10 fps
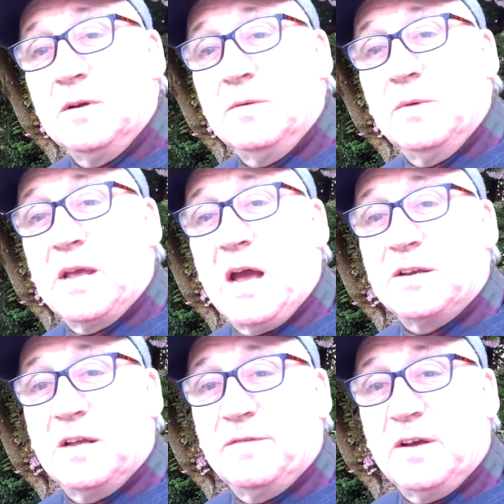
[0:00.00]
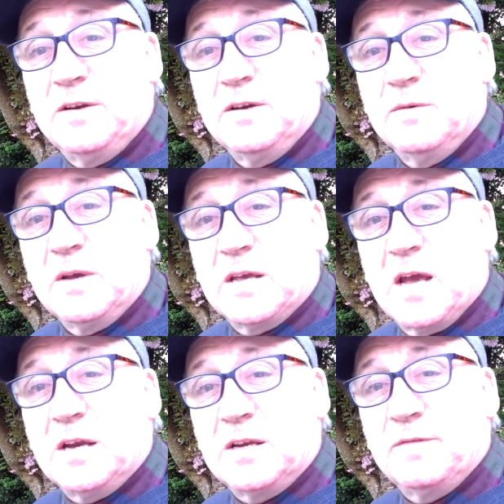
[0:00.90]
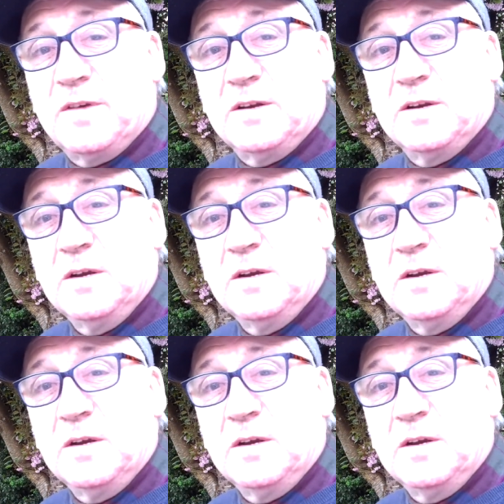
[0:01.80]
We can't give in. We can't give in